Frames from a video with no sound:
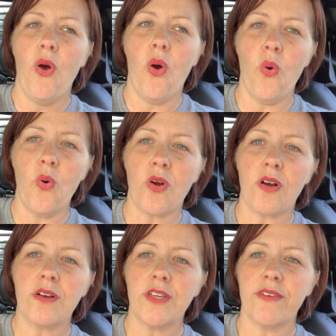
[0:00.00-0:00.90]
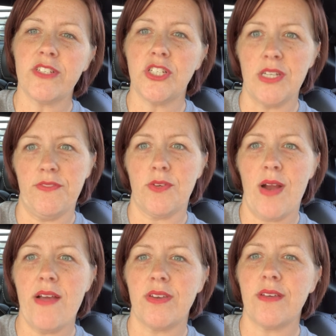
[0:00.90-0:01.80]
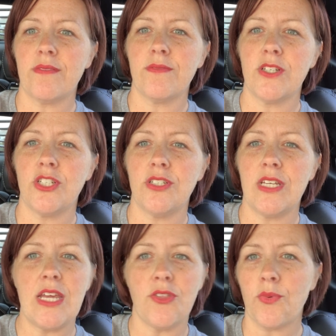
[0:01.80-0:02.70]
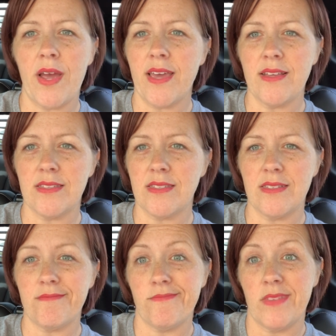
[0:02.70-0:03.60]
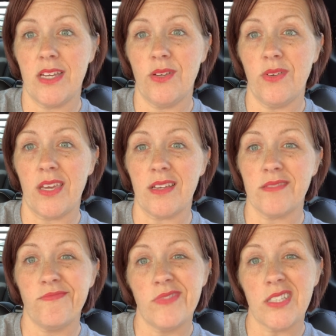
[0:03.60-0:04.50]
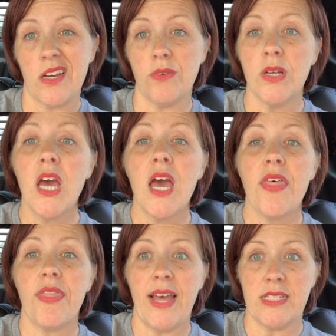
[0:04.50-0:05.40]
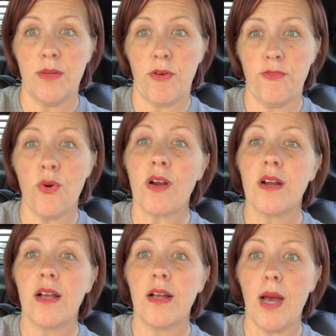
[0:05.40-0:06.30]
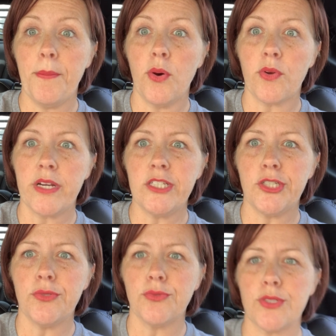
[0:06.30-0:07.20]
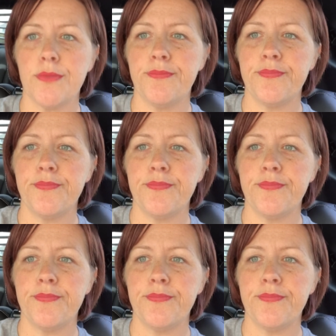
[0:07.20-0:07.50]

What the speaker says: or you have to shift around it, which either way is annoying. So that's number 4, cup holder issues.